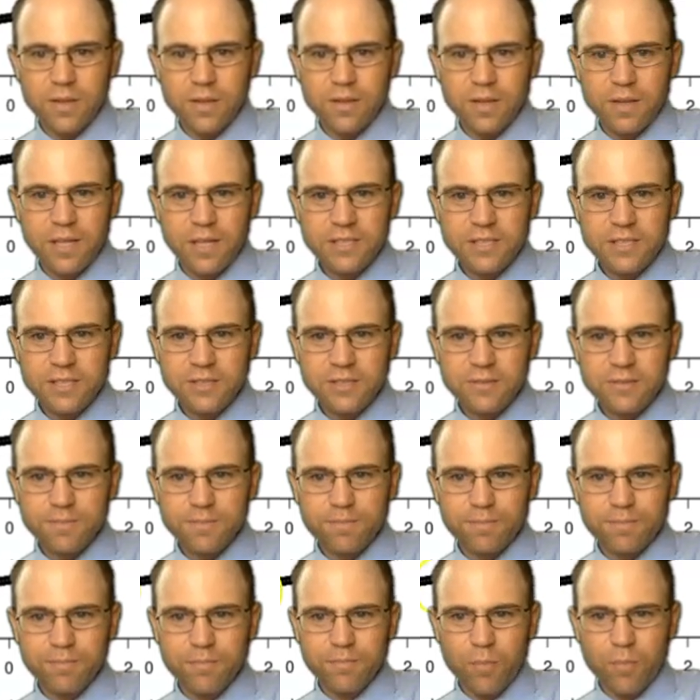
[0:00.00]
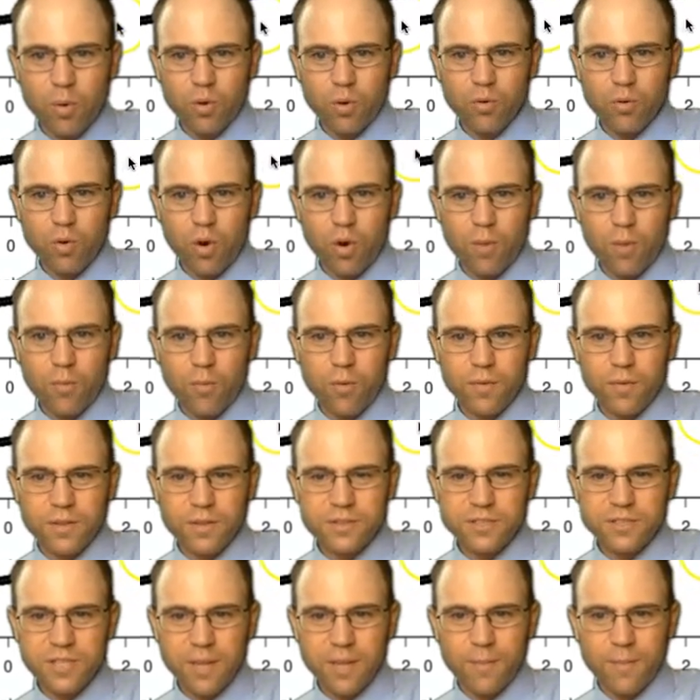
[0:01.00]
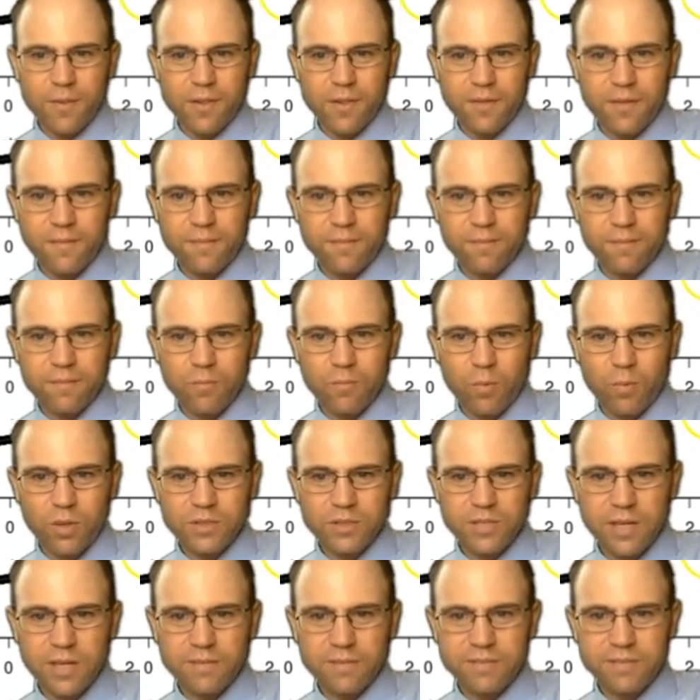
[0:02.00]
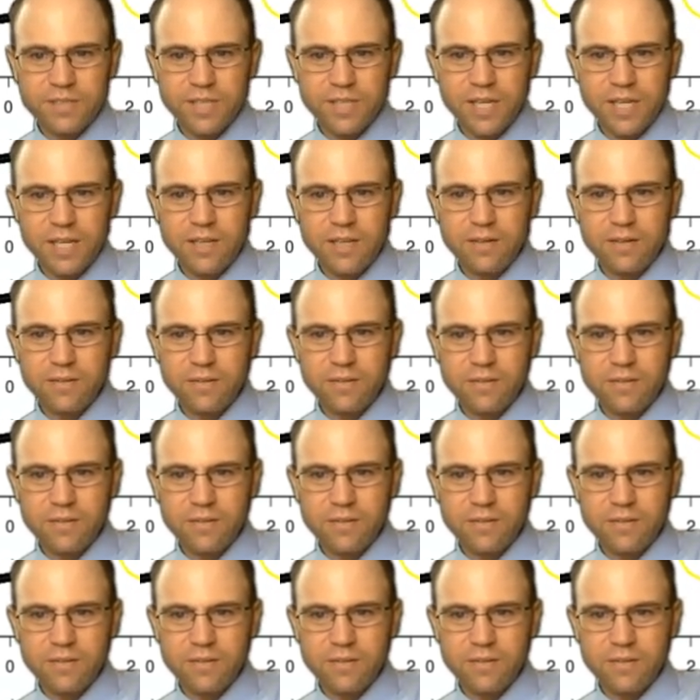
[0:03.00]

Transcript: This is more normal than some of the ones I've seen.